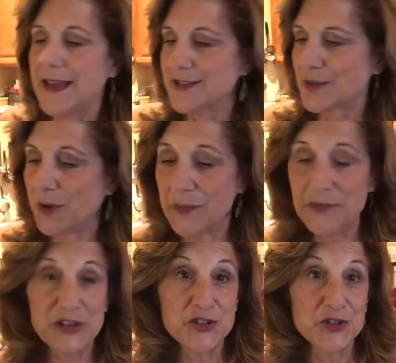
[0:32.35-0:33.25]
So what I'm
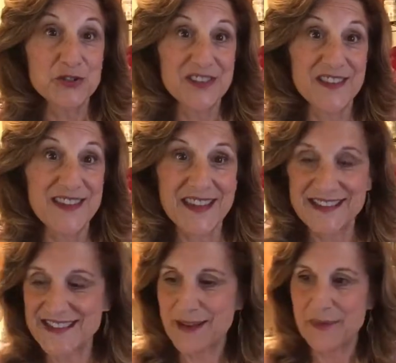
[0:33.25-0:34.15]
going to do to
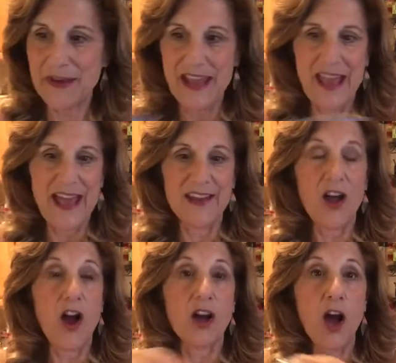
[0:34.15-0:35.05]
this is I'm going to add
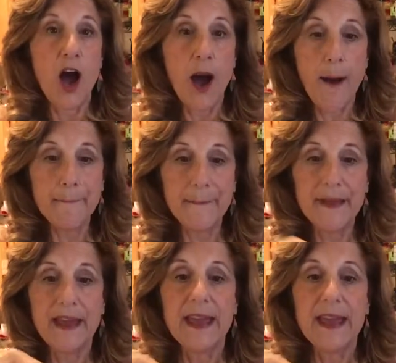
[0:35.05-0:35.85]
1.5 cups